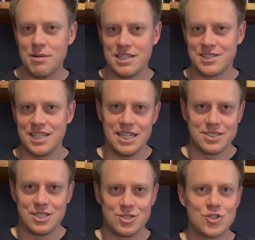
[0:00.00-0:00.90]
It's
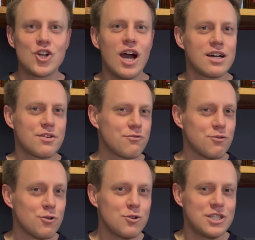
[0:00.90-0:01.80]
this
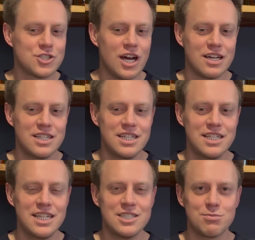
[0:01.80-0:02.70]
fruity chocolatiness,